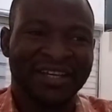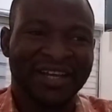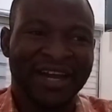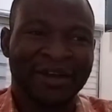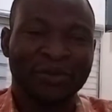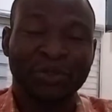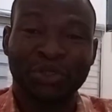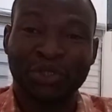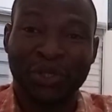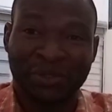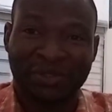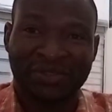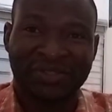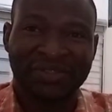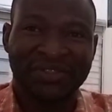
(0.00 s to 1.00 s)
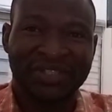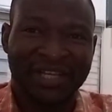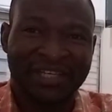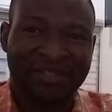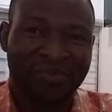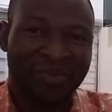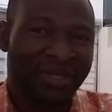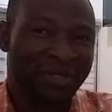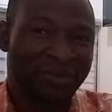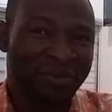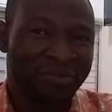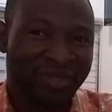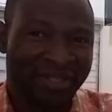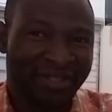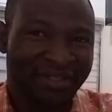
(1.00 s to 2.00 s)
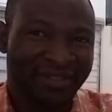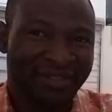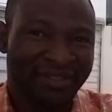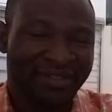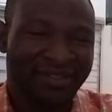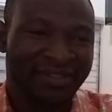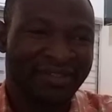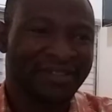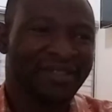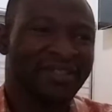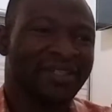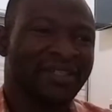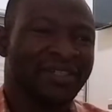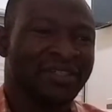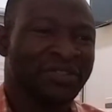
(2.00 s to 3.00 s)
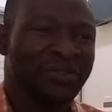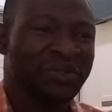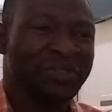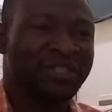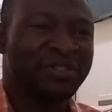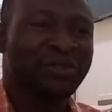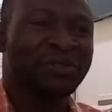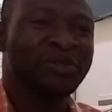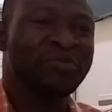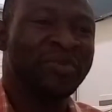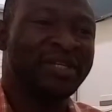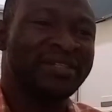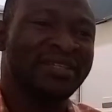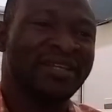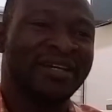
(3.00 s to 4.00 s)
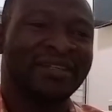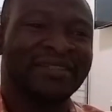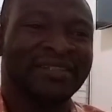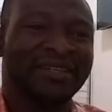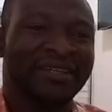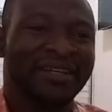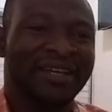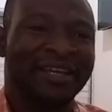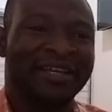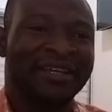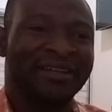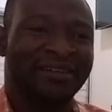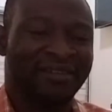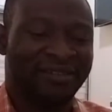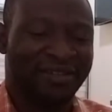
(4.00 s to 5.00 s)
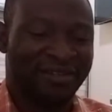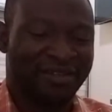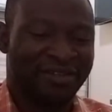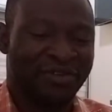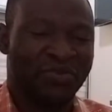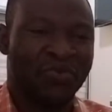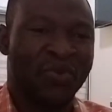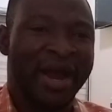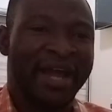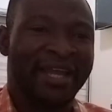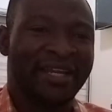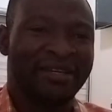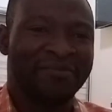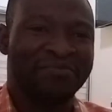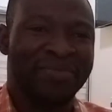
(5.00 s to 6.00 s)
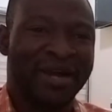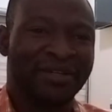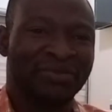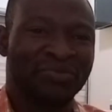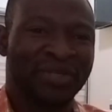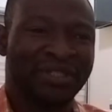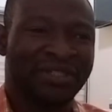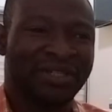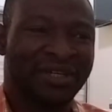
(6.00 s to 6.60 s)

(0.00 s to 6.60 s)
how short the SPL will be. So this also means that the wide bandwidth